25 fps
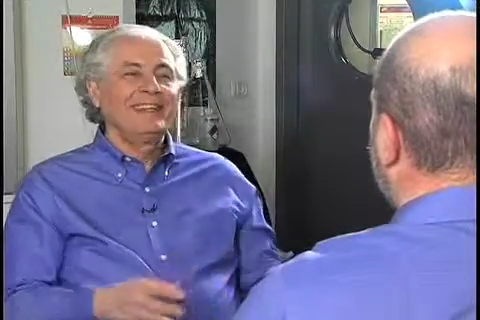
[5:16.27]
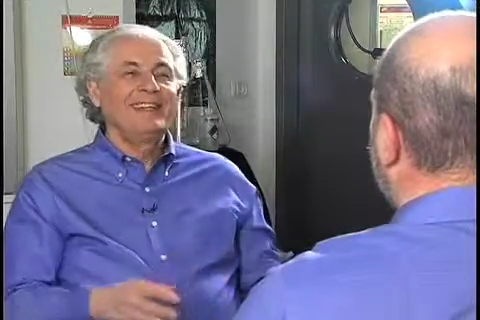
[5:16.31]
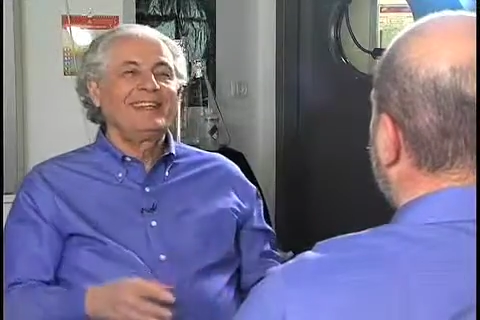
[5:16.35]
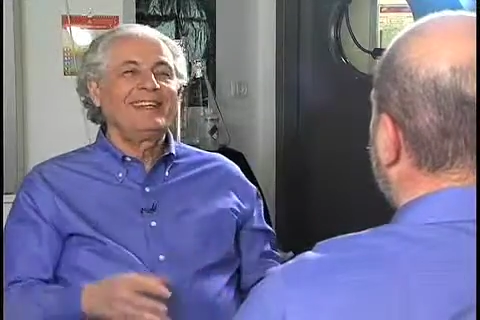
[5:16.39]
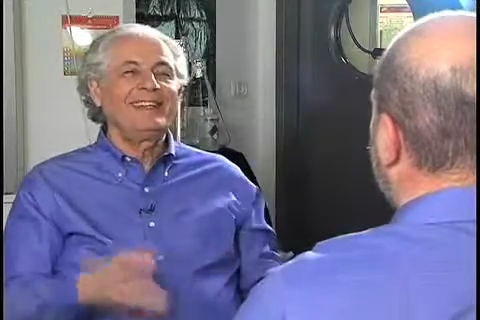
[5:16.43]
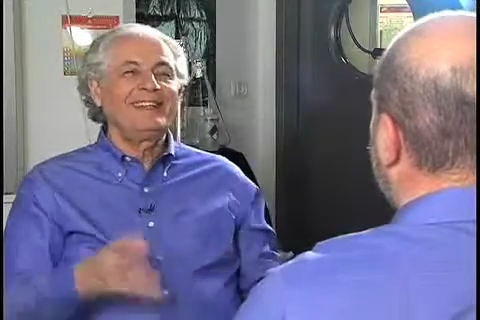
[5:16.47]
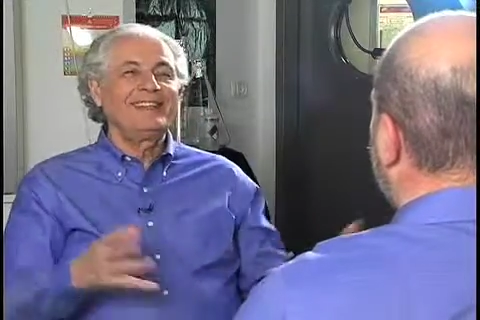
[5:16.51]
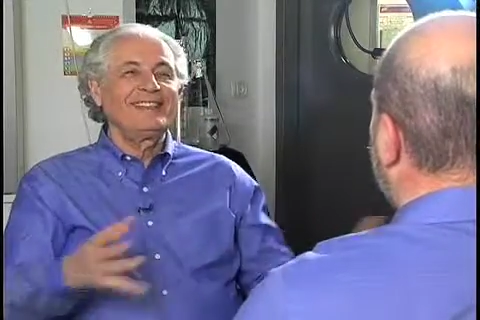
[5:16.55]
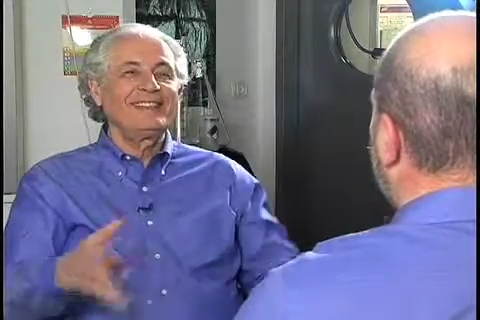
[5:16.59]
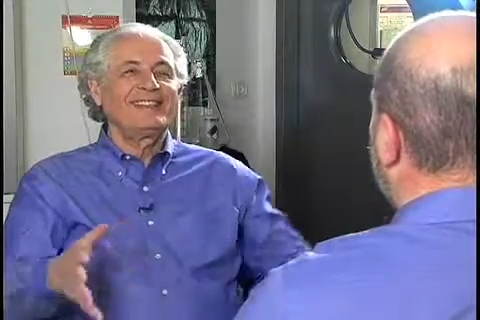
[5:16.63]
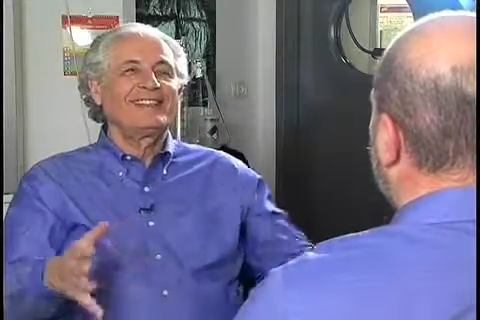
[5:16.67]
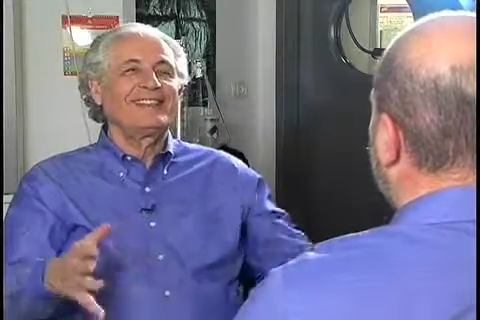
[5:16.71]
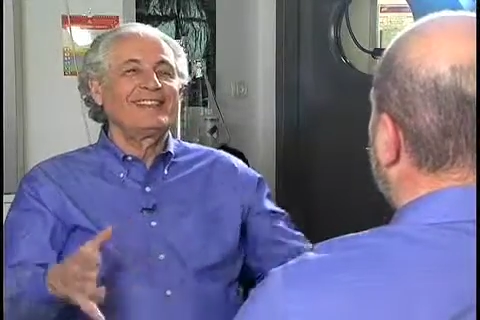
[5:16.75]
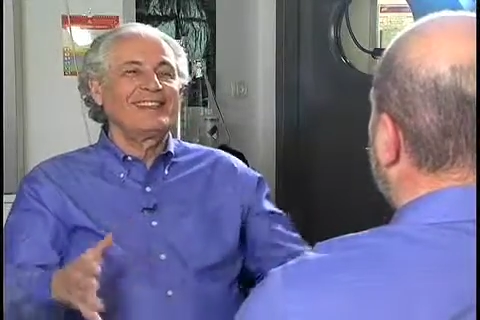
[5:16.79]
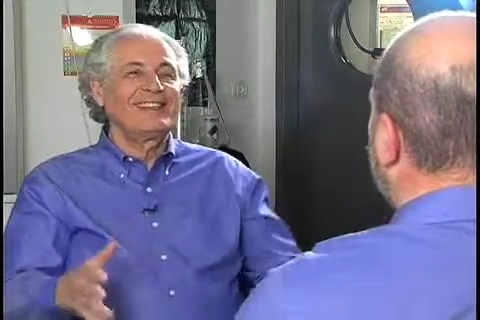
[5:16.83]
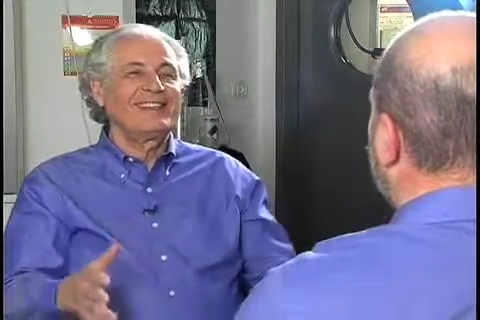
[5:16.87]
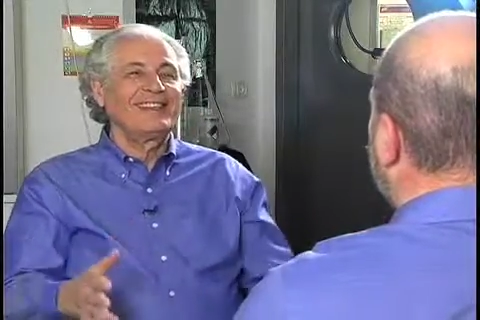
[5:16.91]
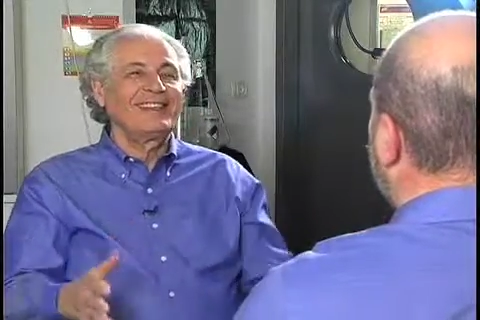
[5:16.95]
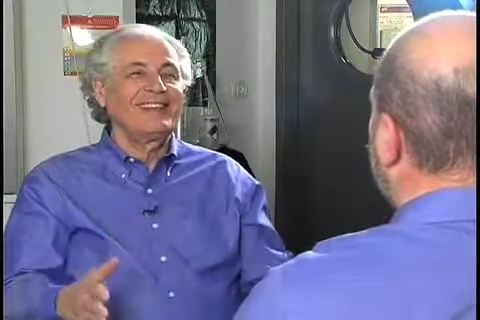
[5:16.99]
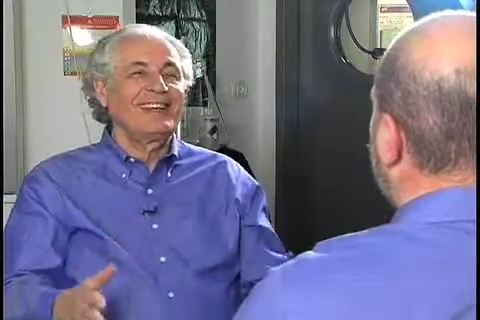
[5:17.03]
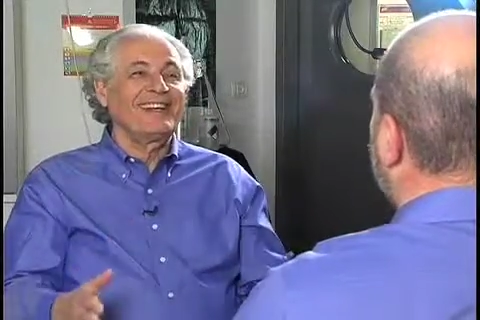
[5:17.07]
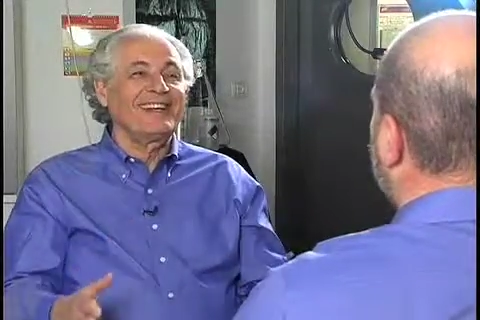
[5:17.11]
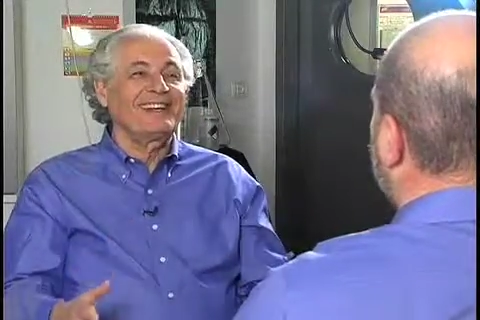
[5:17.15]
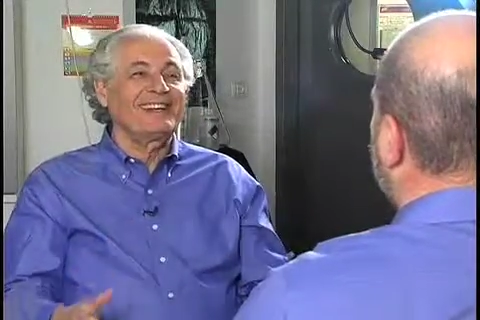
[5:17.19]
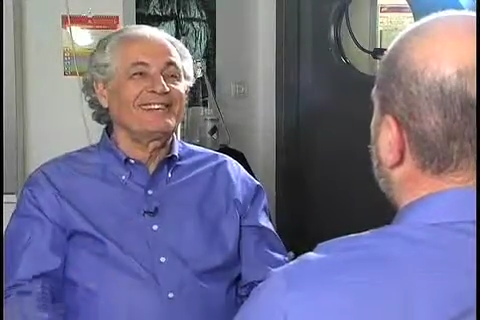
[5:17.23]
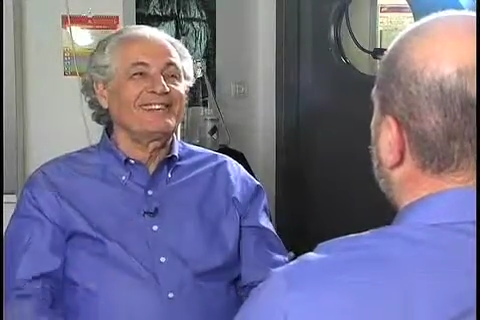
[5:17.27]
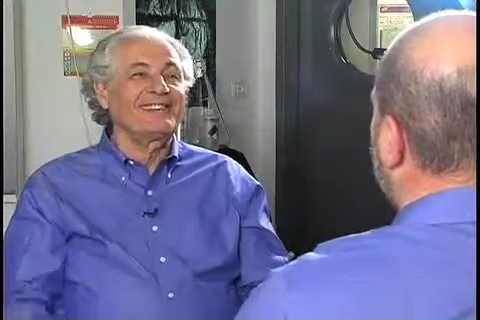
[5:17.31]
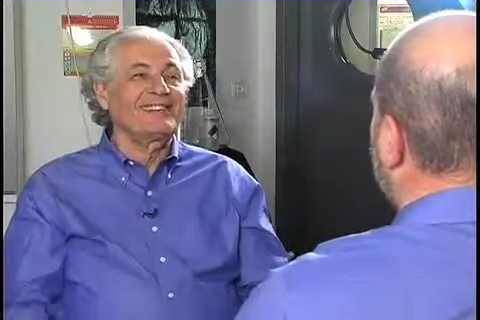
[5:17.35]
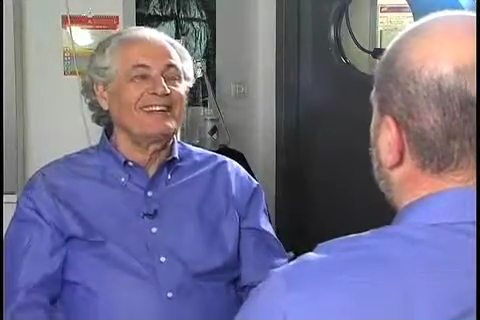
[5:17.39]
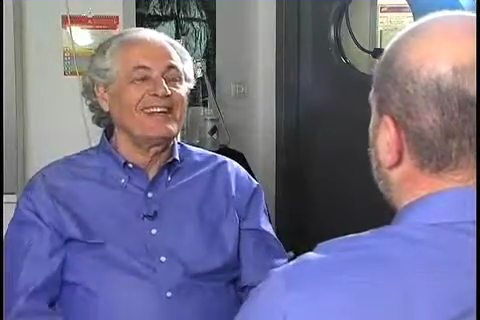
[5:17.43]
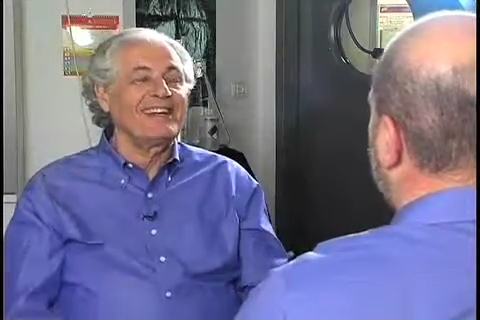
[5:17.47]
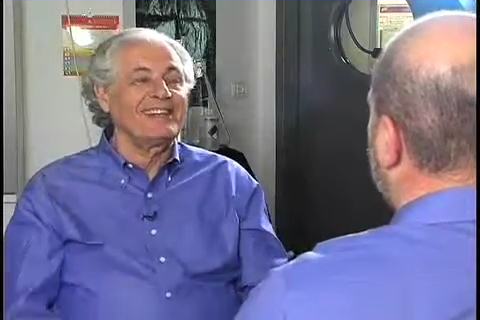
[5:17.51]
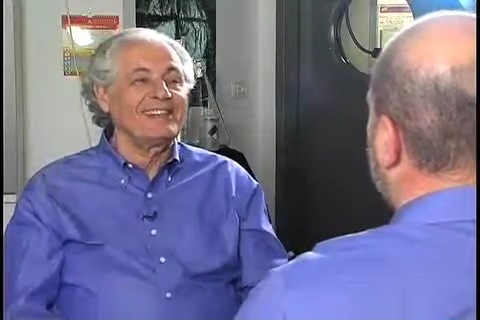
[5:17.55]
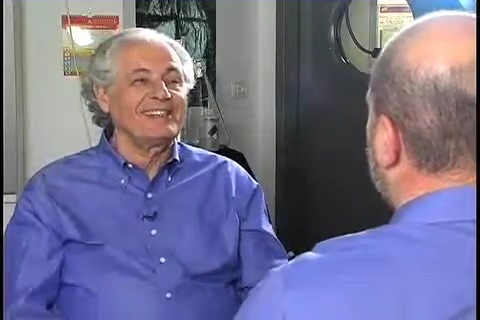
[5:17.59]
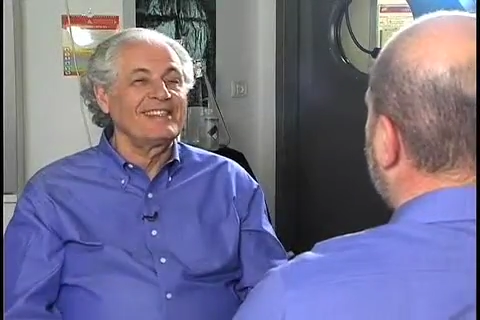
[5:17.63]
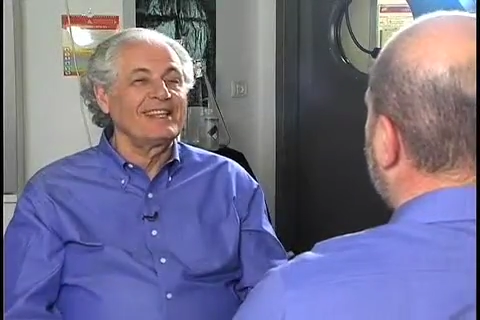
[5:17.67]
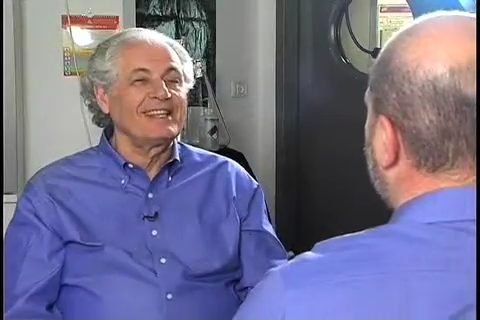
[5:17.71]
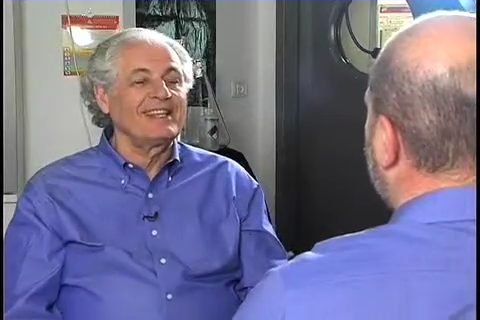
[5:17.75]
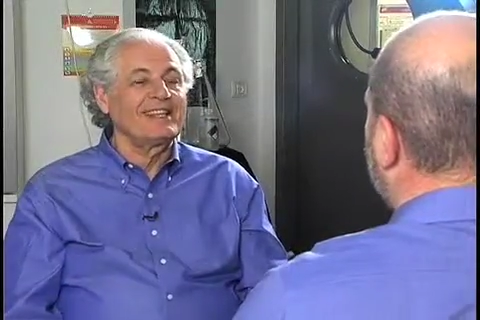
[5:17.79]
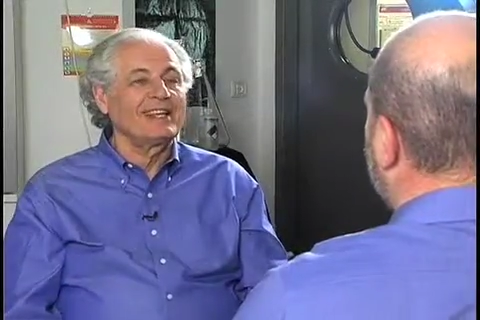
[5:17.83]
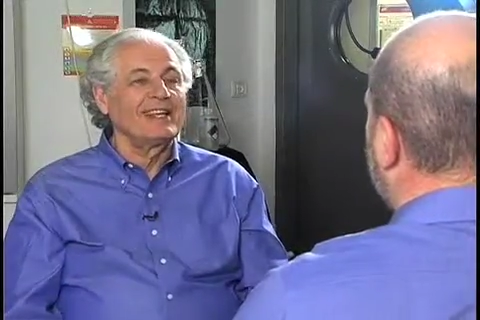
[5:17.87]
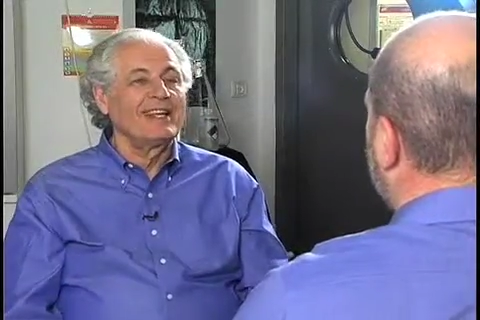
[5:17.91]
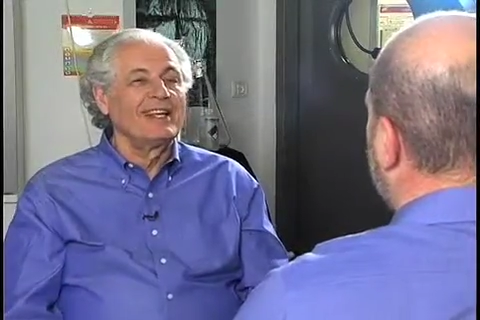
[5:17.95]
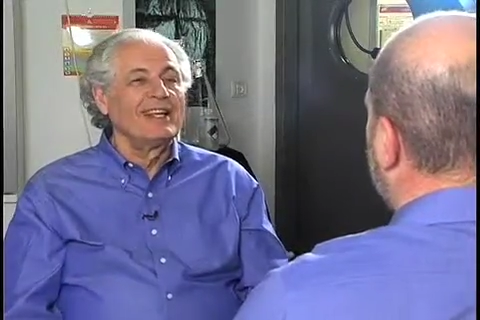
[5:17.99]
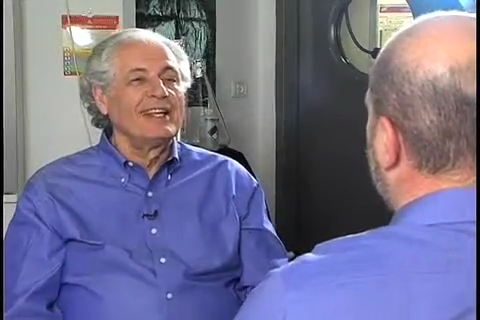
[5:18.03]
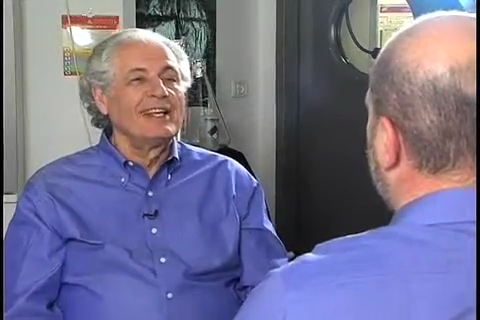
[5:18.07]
that does it.